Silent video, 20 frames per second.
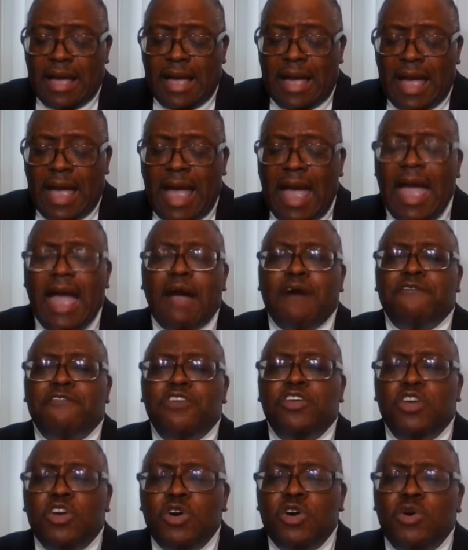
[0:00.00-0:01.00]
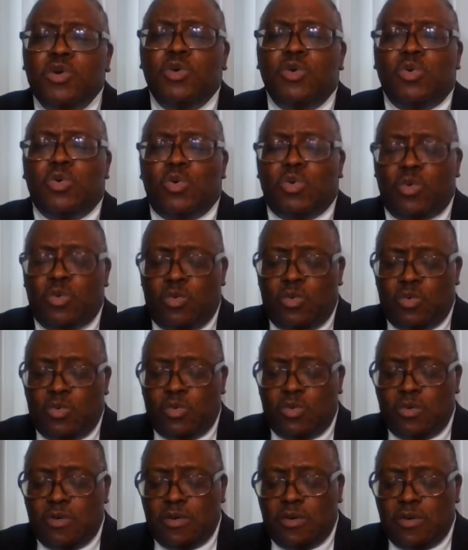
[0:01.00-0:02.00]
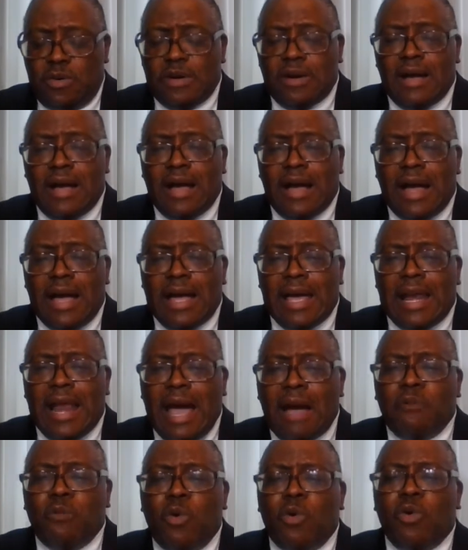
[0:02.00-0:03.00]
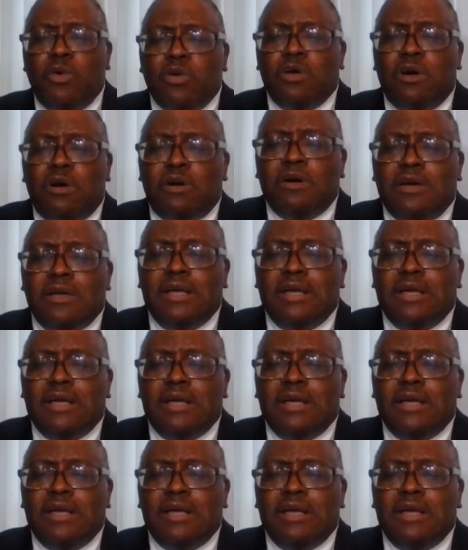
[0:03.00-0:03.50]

have you? And I want to